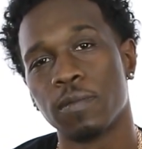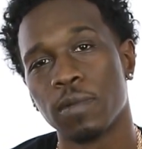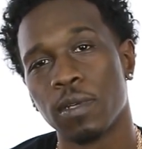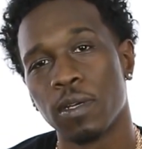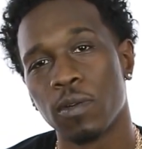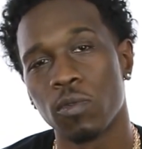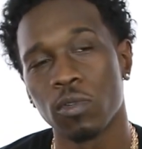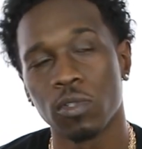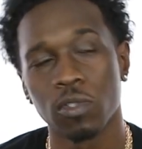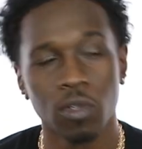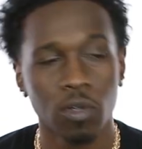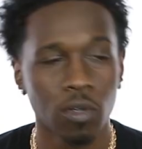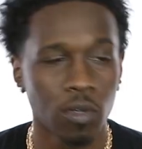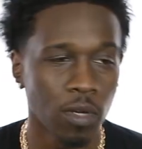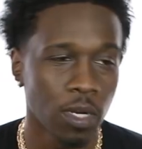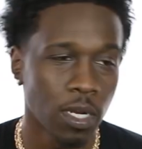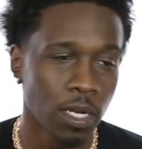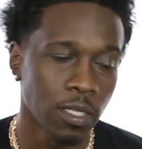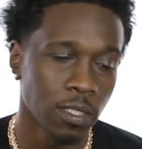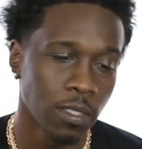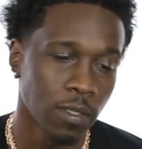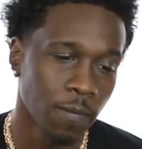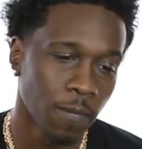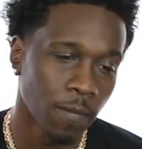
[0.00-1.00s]
And what's so
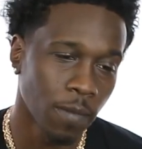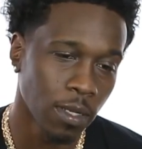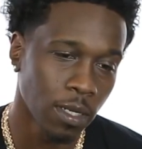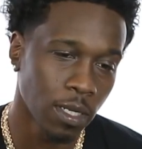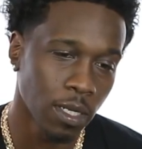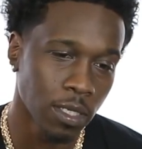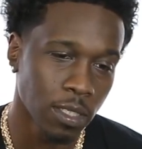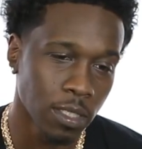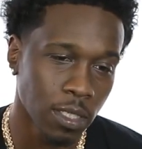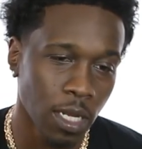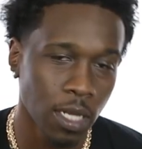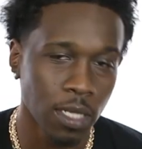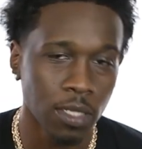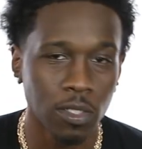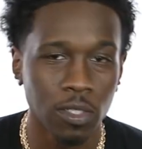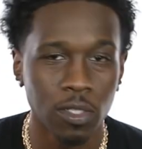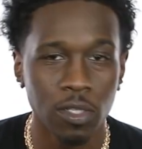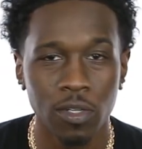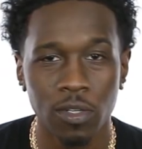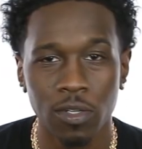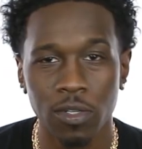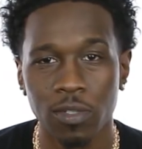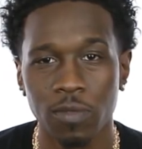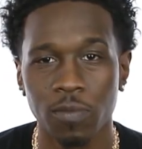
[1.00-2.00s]
crazy? It is how
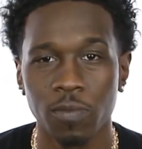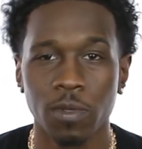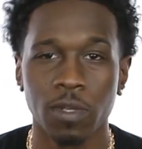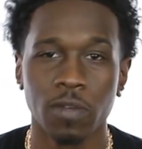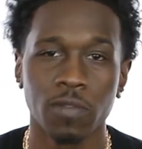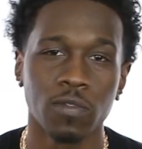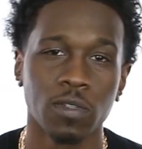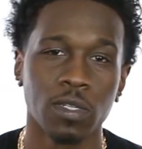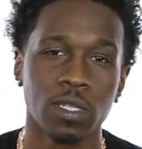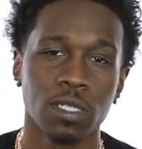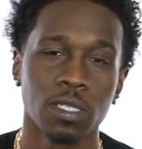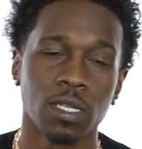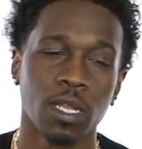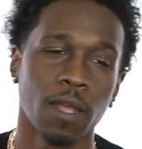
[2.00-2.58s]
serious buffs is.